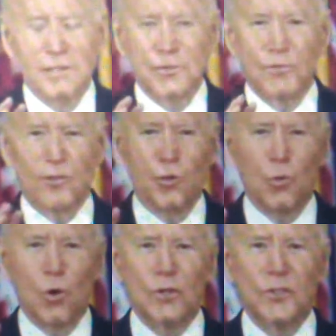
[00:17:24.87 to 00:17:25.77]
so for the
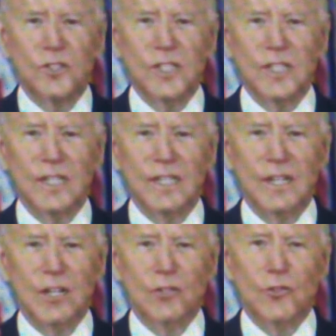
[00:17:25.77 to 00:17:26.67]
world to see,
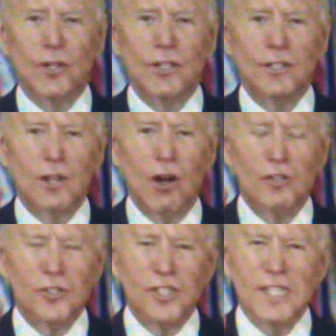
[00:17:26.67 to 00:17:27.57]
so you can
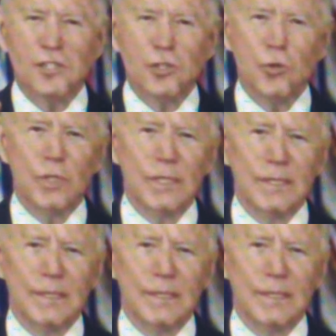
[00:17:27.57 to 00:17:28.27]
see us do it.